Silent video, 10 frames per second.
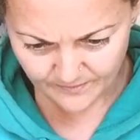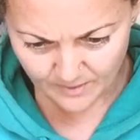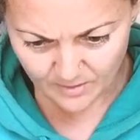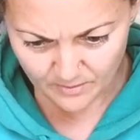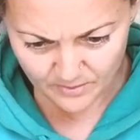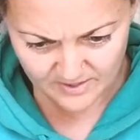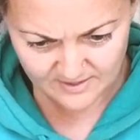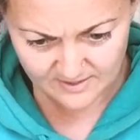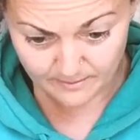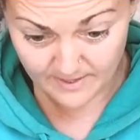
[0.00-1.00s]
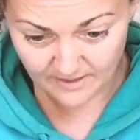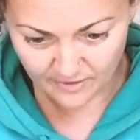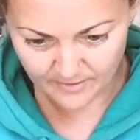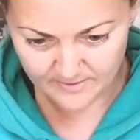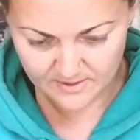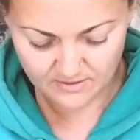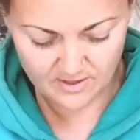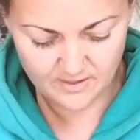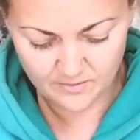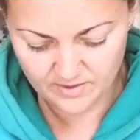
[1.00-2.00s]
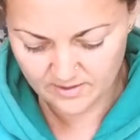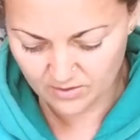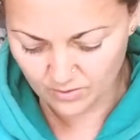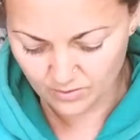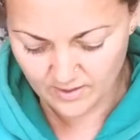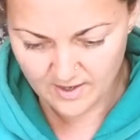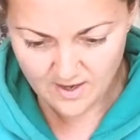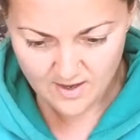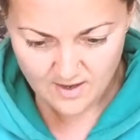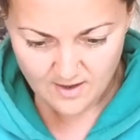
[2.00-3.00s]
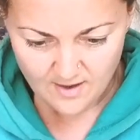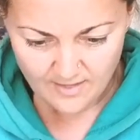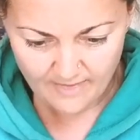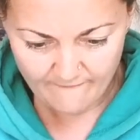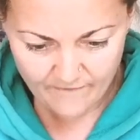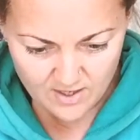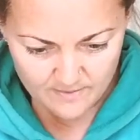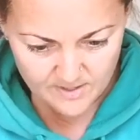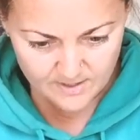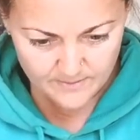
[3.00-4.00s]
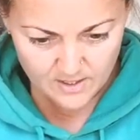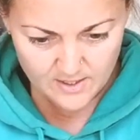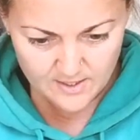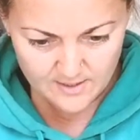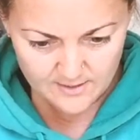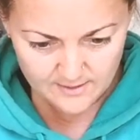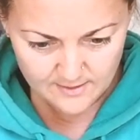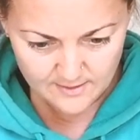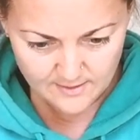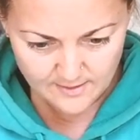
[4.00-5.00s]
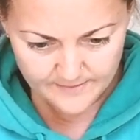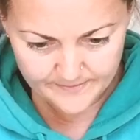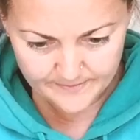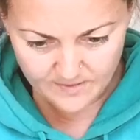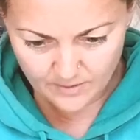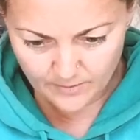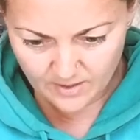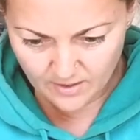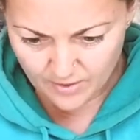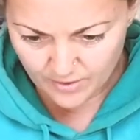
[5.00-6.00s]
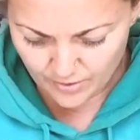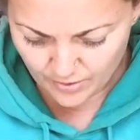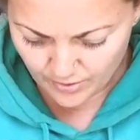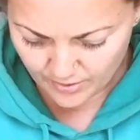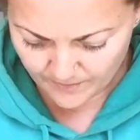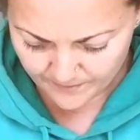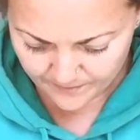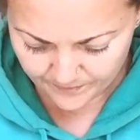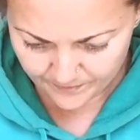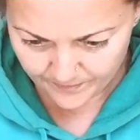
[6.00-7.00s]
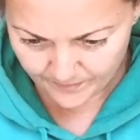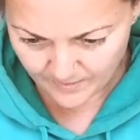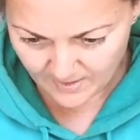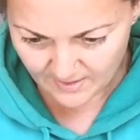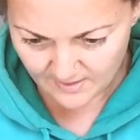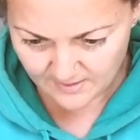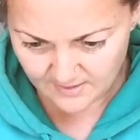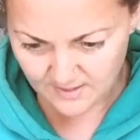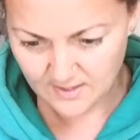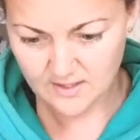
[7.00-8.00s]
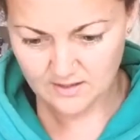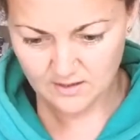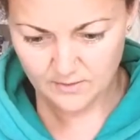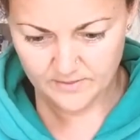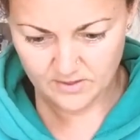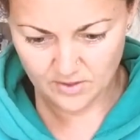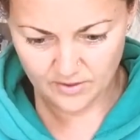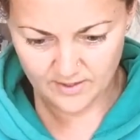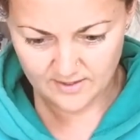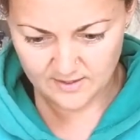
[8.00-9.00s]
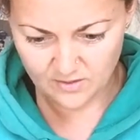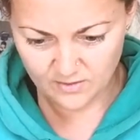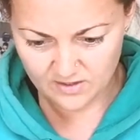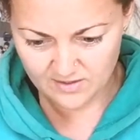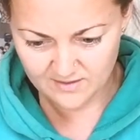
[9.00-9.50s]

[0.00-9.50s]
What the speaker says: I'm going to put this into mini groups. All right, what is it called? The Freedom Experience. Here we go. Paste. Oops, no, that's not.